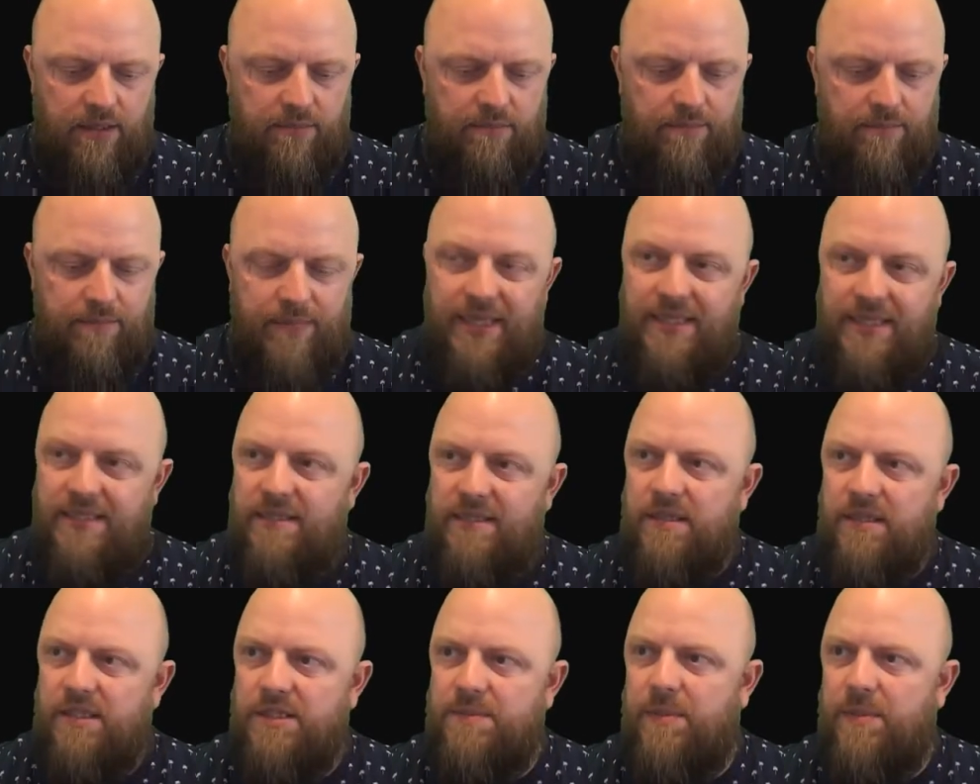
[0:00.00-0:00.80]

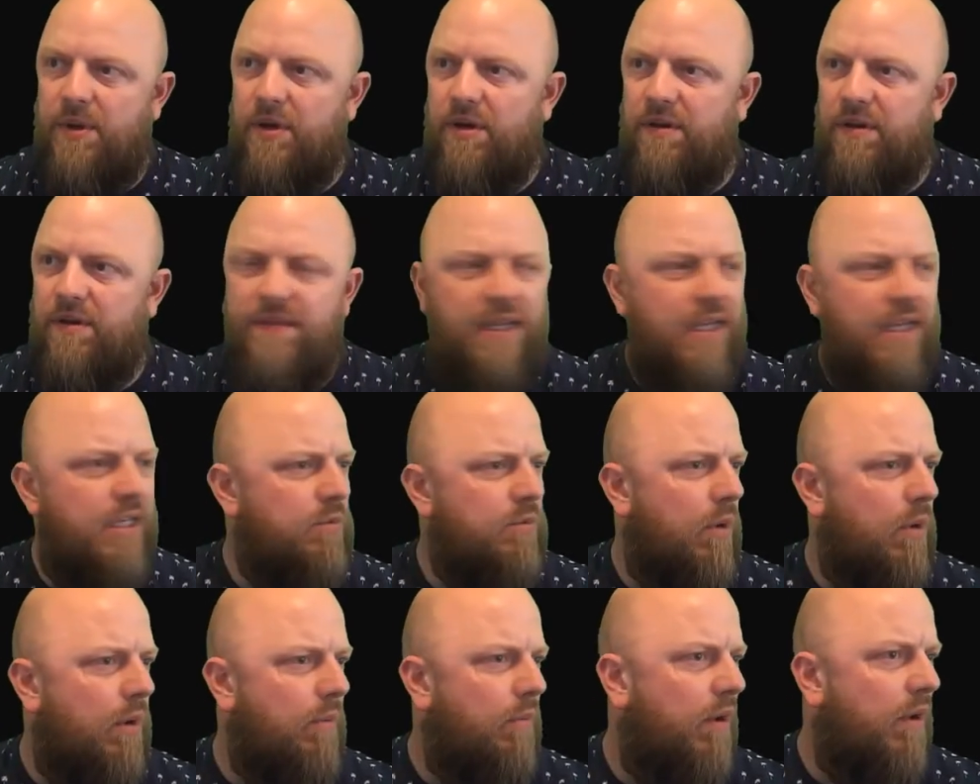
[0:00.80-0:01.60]
mode, I think
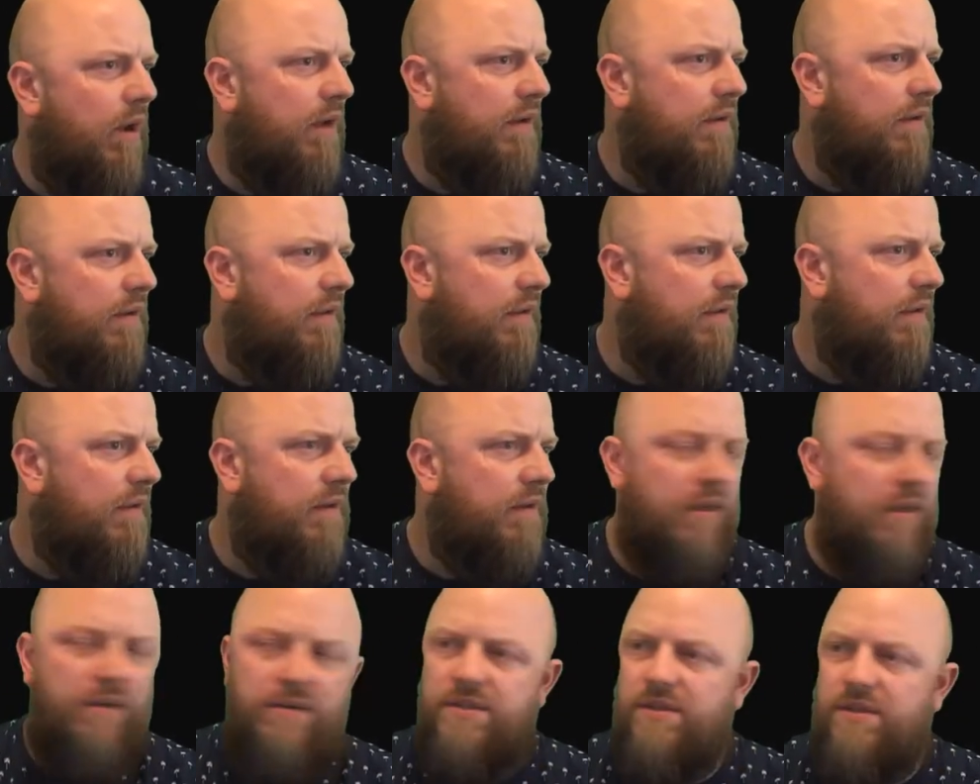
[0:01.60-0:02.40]
is one word.
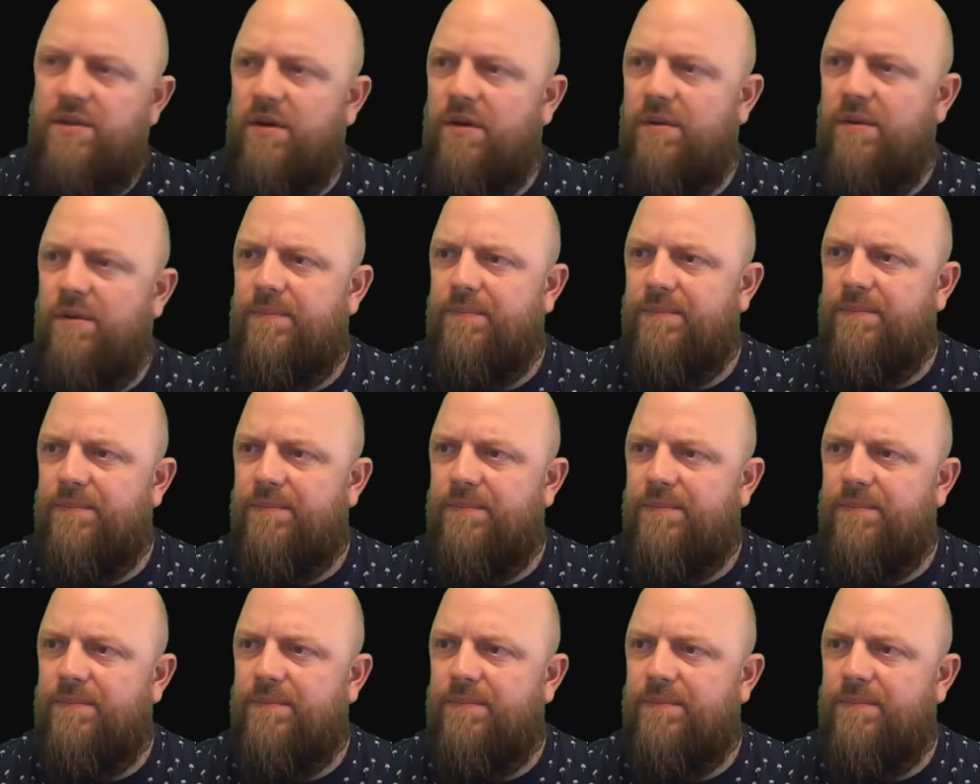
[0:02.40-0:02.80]
No, it's not.